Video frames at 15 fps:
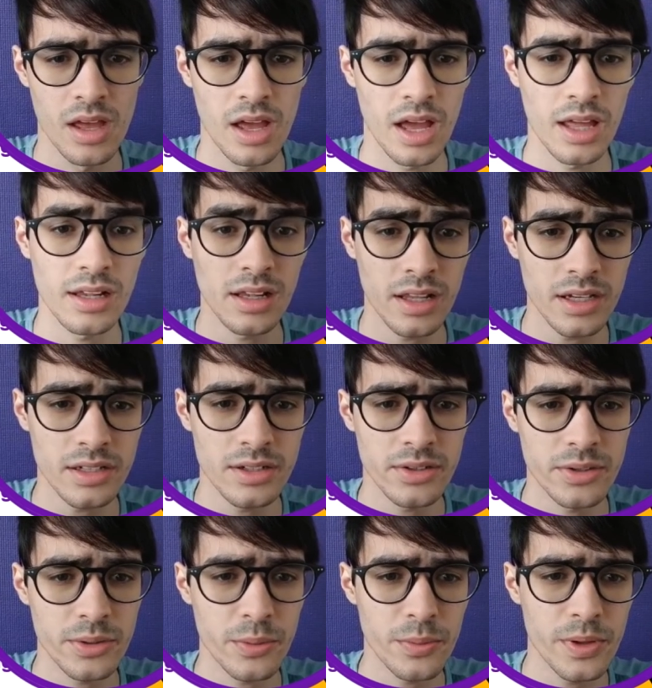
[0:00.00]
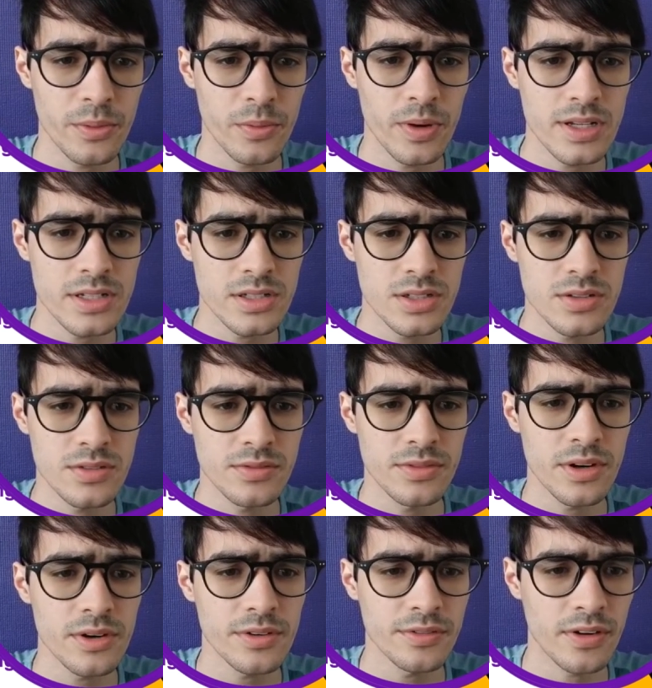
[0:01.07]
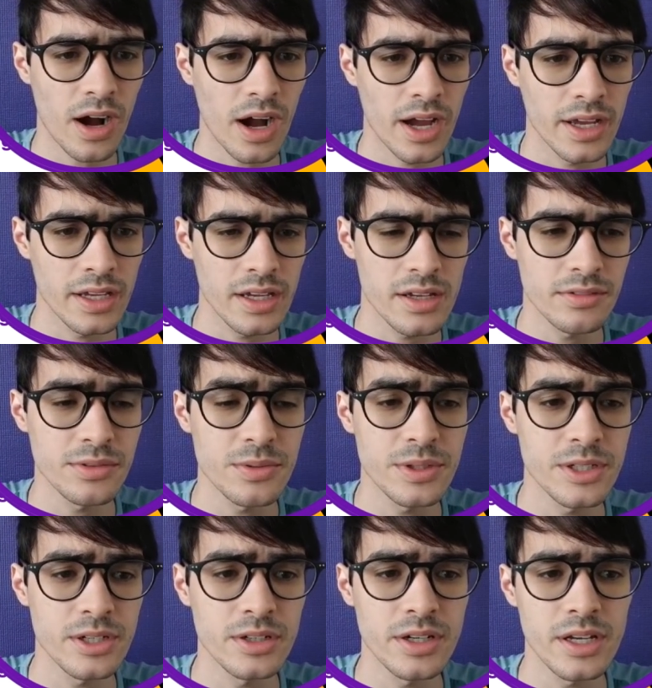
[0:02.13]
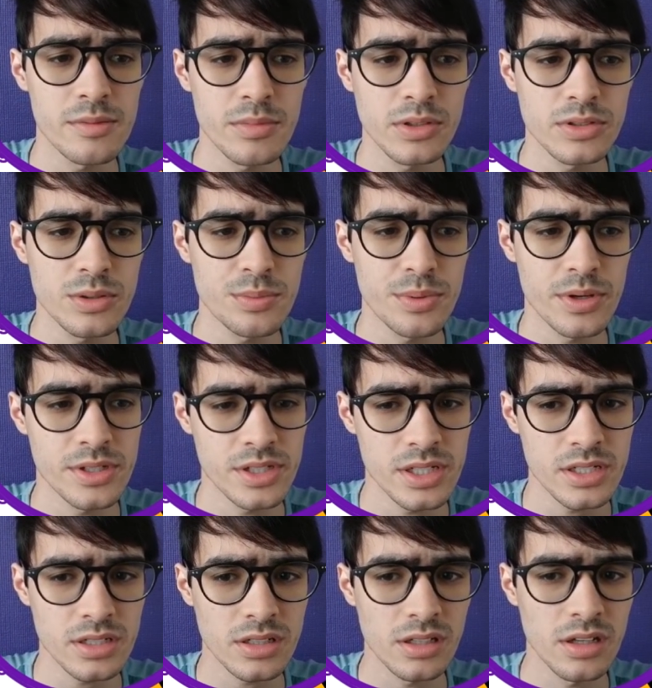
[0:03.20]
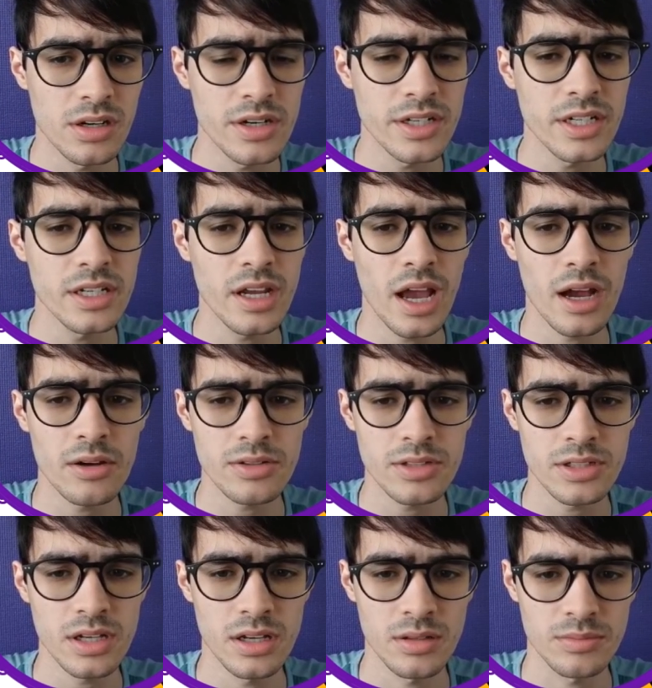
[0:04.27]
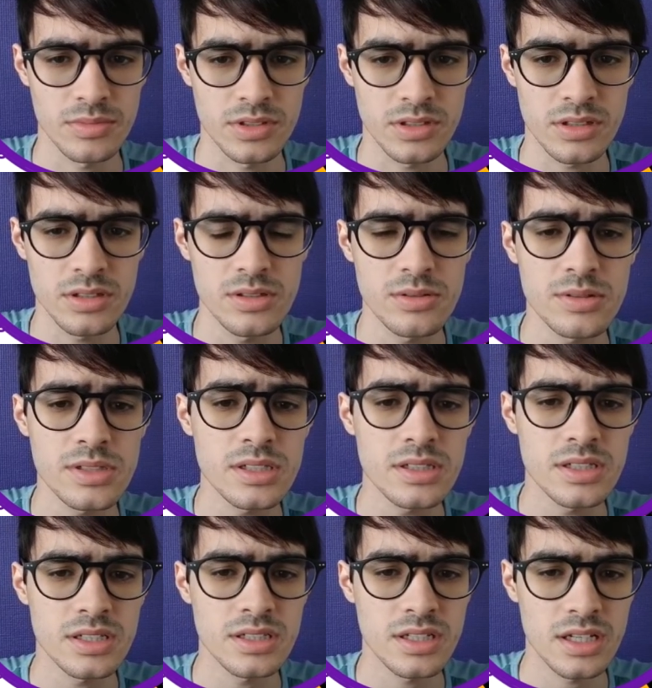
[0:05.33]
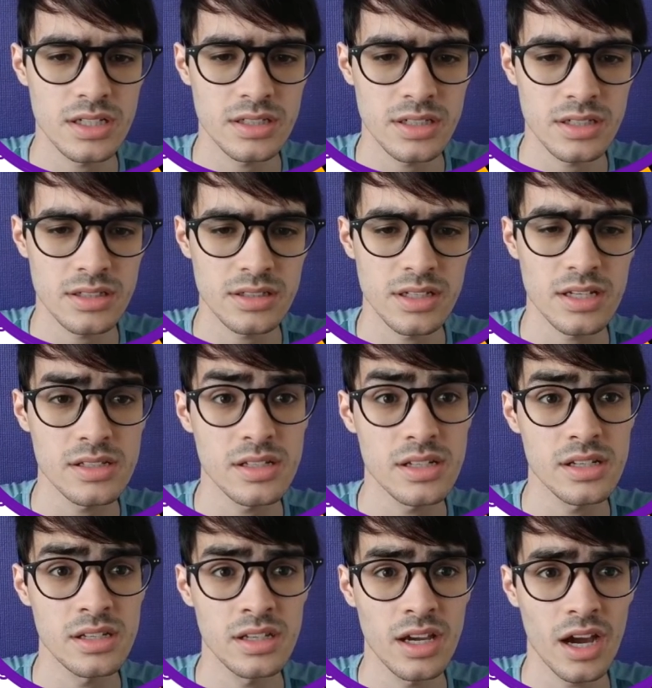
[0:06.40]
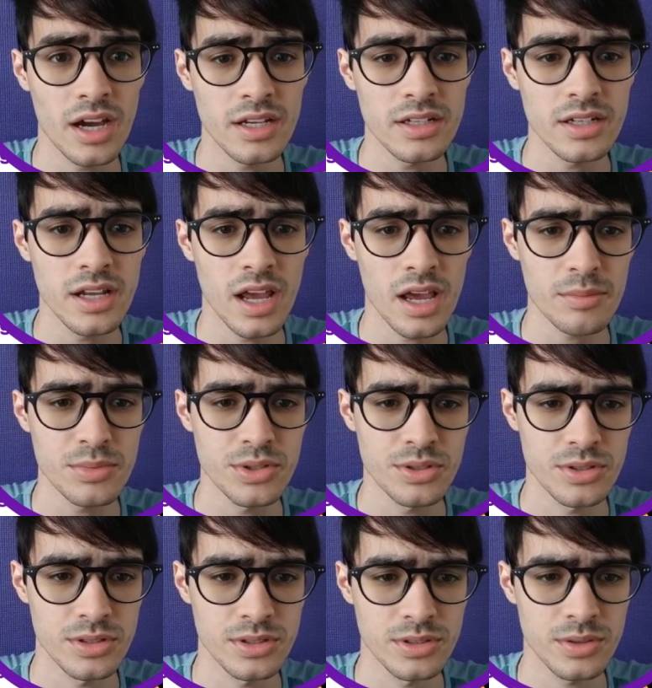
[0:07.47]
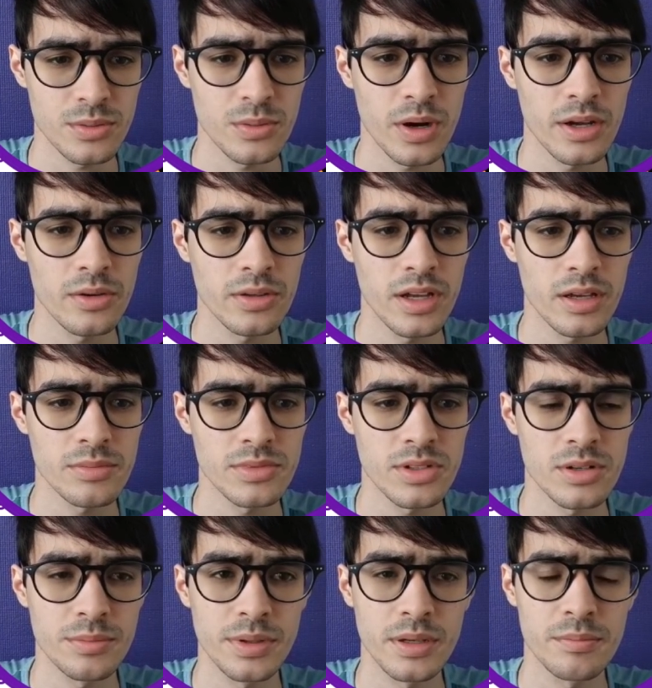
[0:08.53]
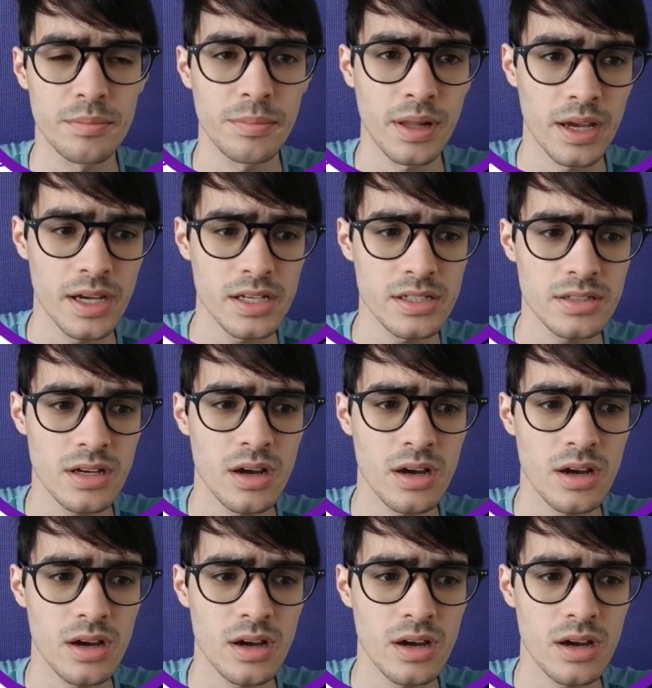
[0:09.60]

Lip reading: And later, we want to verify if we are able to predict learning outcomes using the data that the engine captures while games are being played